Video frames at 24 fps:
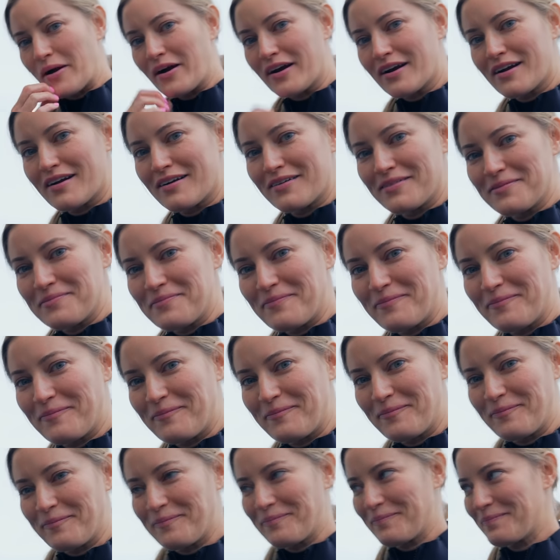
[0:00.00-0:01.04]
part.
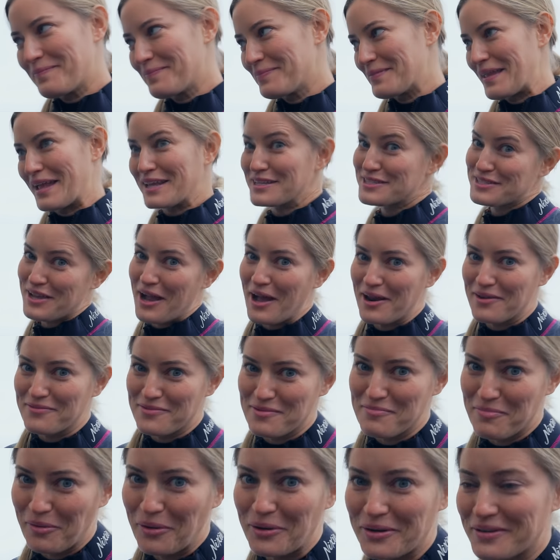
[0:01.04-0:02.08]
Yeah, it's kind of
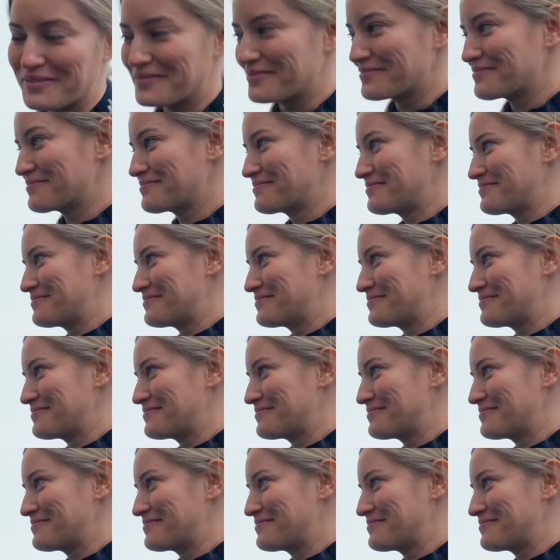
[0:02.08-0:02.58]
important. Set